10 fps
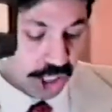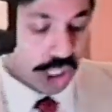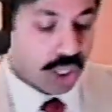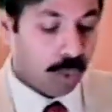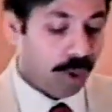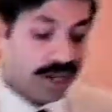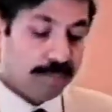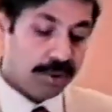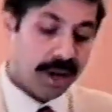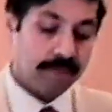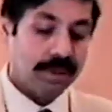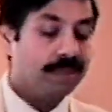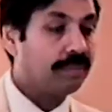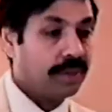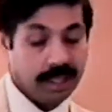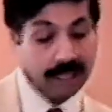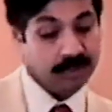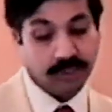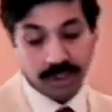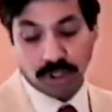One problem, uh,
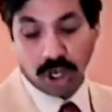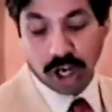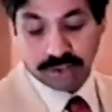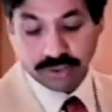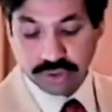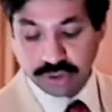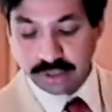even though oxygen